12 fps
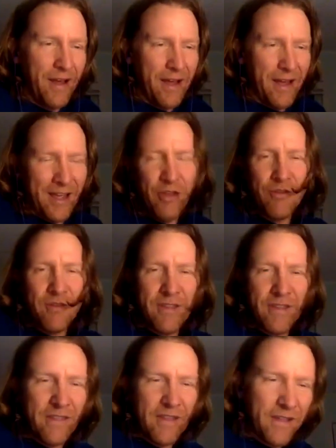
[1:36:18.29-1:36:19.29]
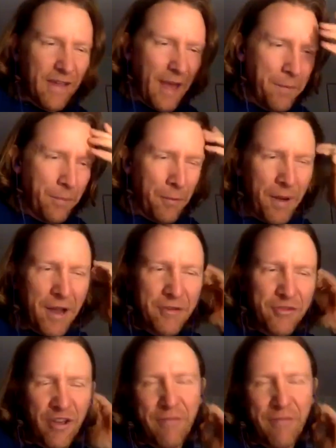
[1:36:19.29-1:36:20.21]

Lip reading: He uses the example, Michael J.